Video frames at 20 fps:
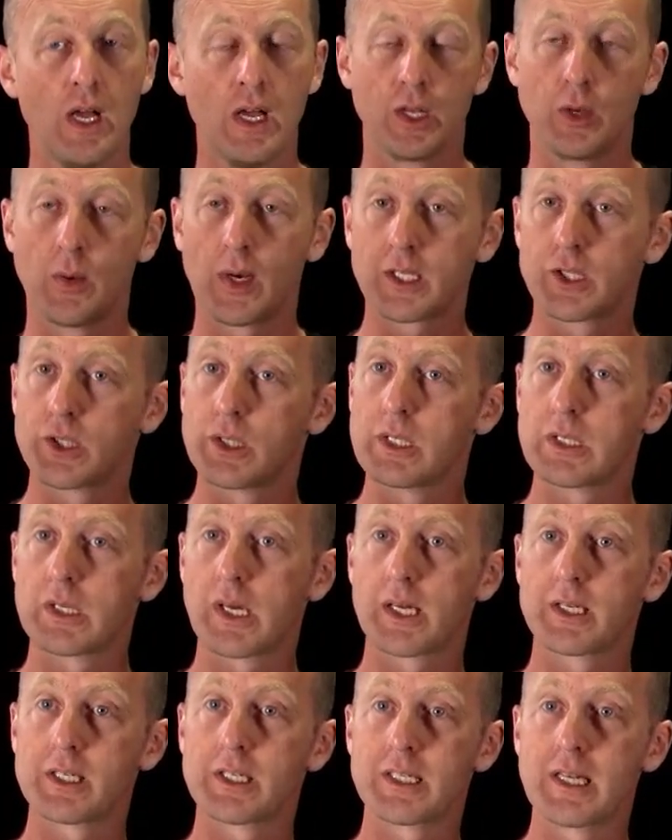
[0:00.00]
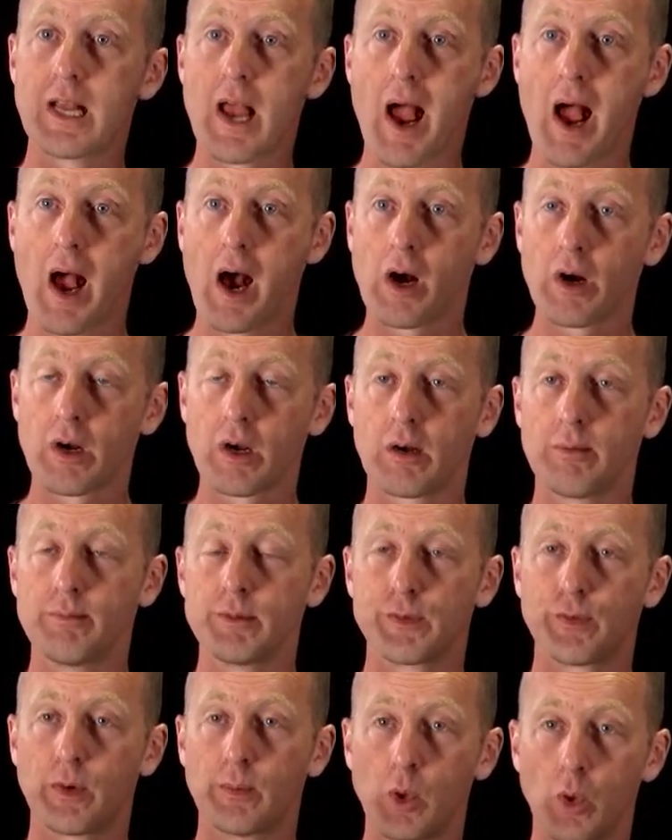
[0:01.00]
You actually start to see outcomes
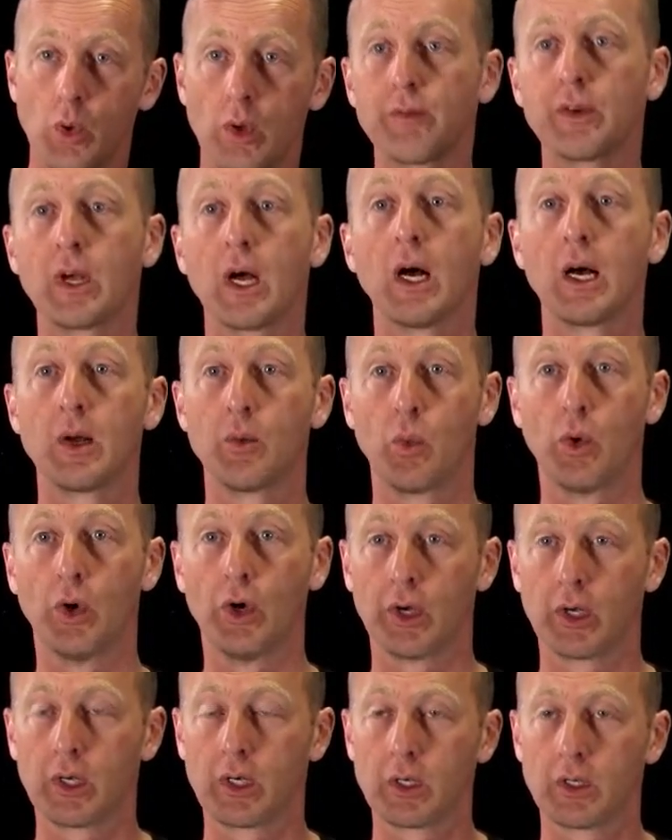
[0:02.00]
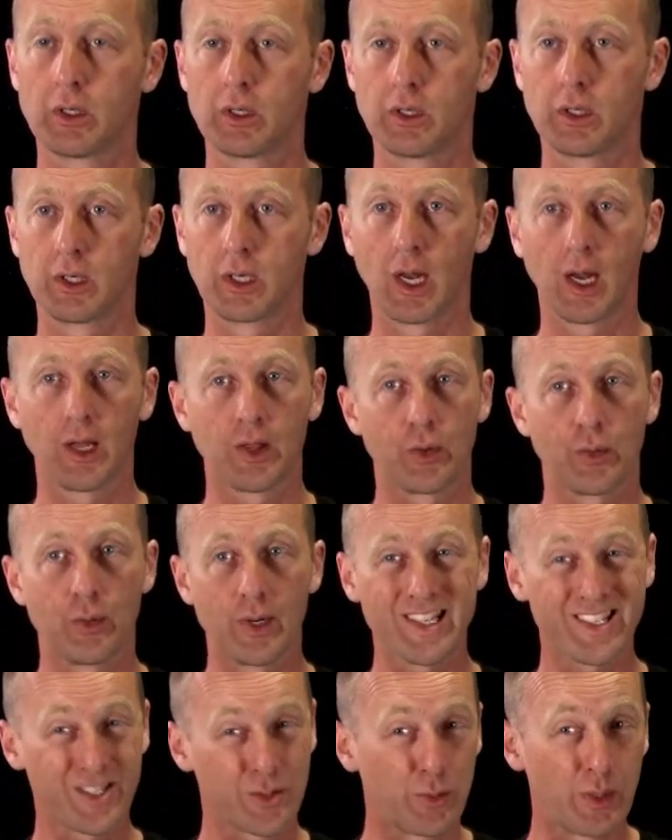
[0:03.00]
from all of your hard work. Okay, the
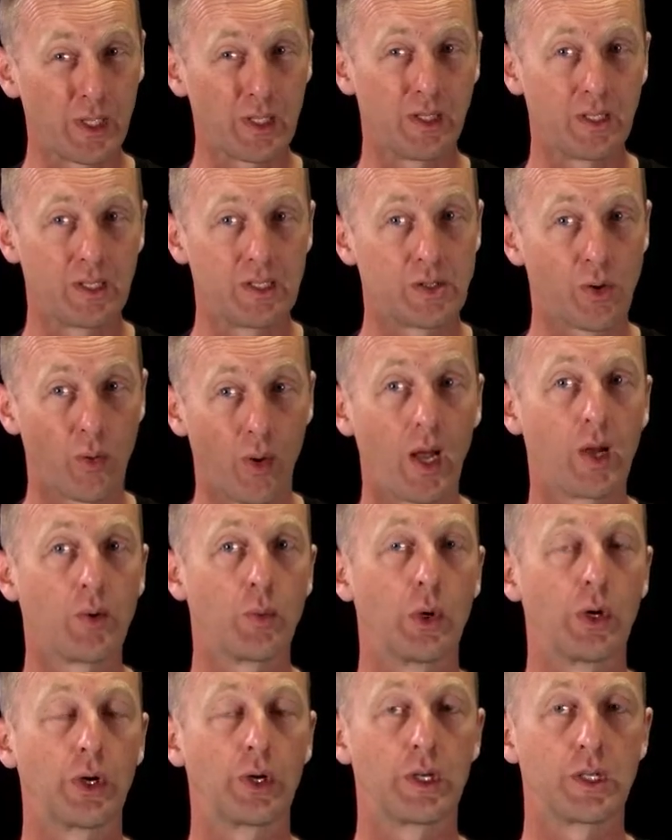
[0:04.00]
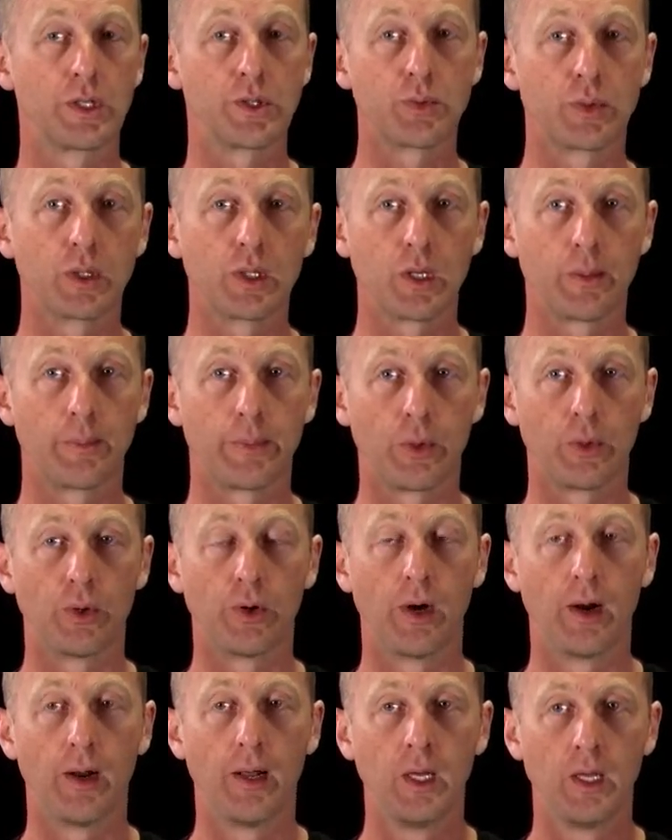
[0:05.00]
rest really is groundwork, and it's really
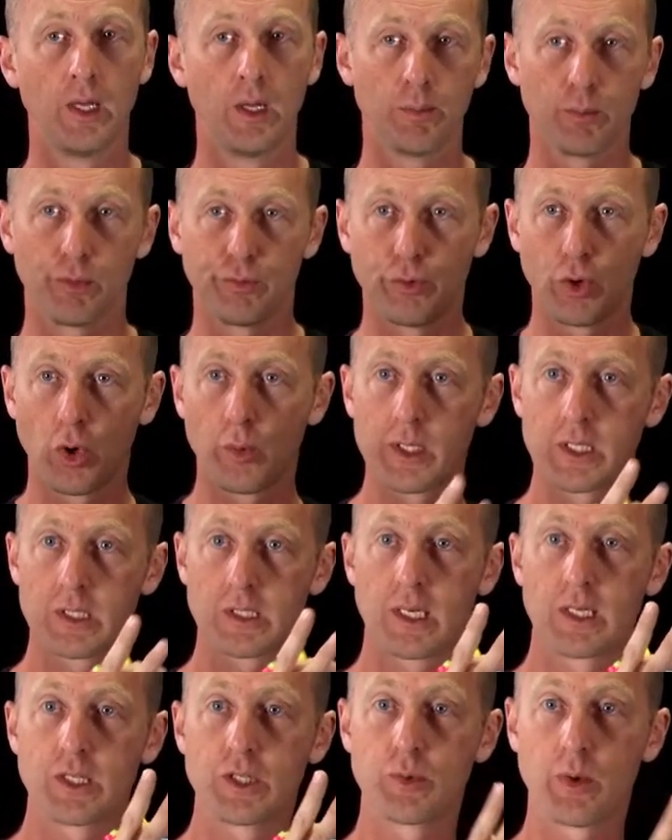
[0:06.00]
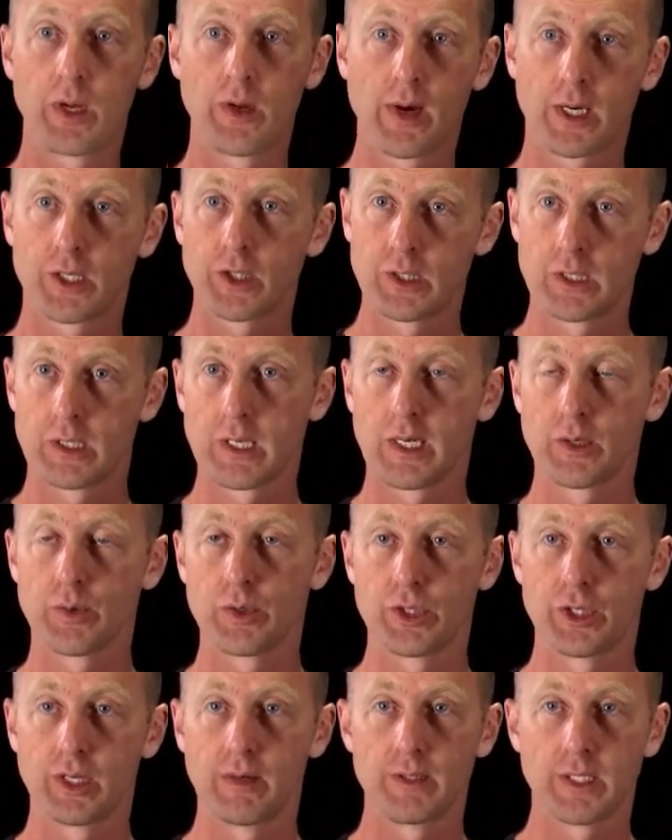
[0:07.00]
important. Performing stage is where you actually start to
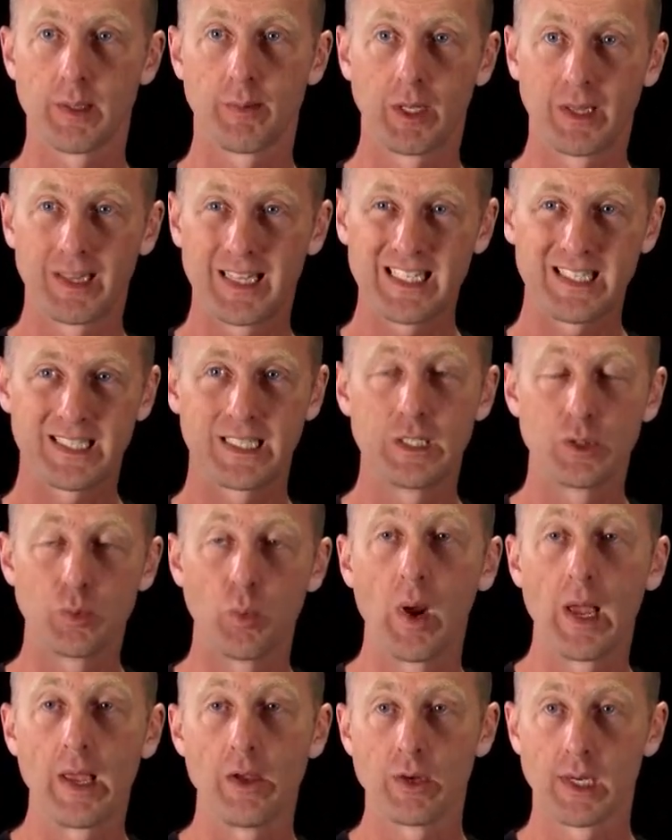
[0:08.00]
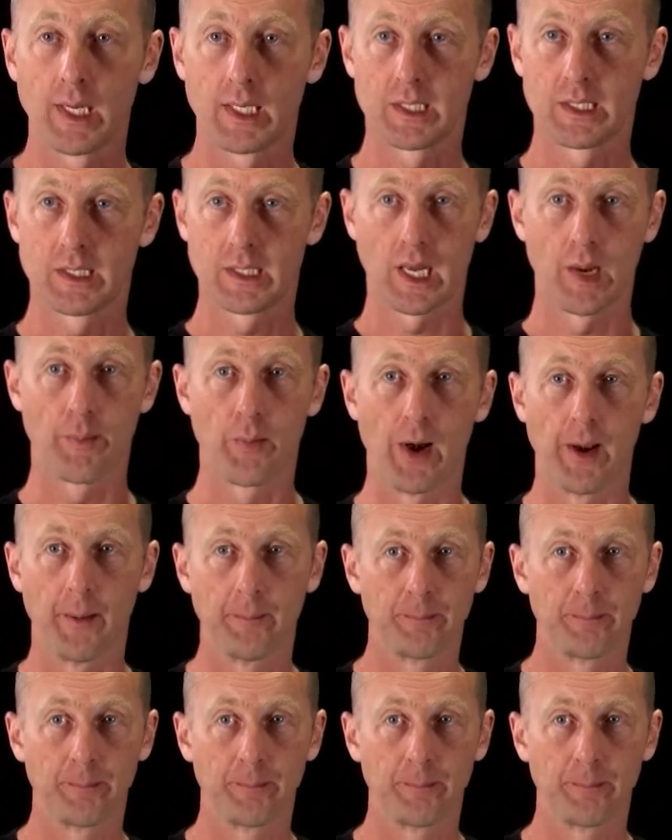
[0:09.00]
achieve something. This is where you get to celebrate.